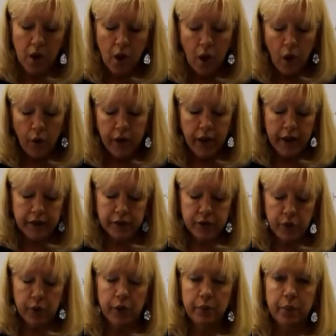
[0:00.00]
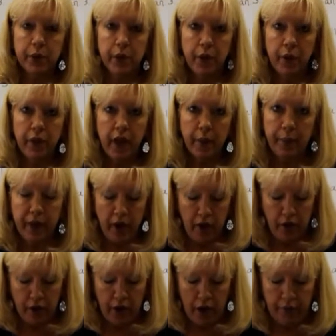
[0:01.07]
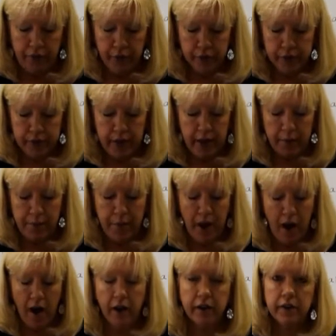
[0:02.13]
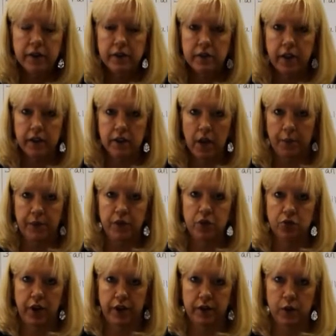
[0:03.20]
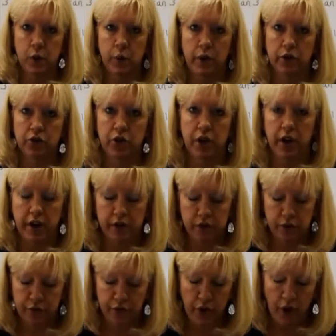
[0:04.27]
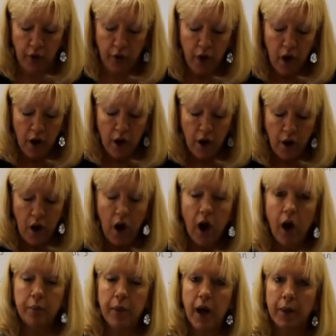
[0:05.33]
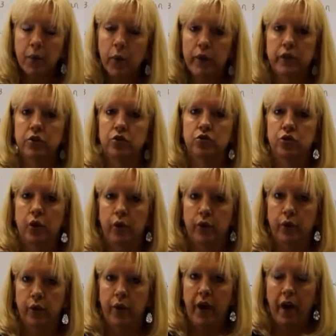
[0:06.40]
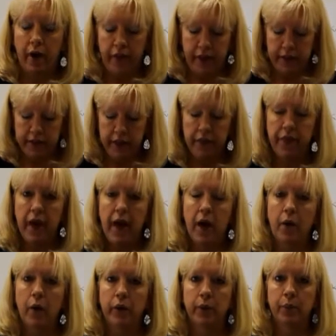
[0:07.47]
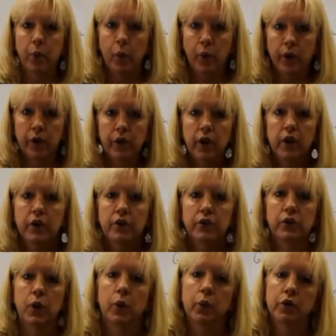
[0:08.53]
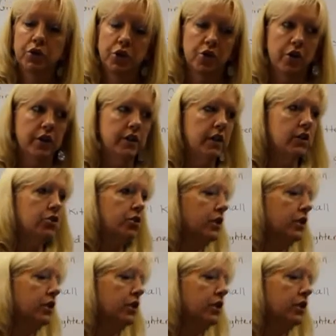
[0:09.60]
Okay, so in below that paragraph, you'll see a box that demonstrates the question and answer flow. I'm going to show you how they did that on the board. So we'll turn our attention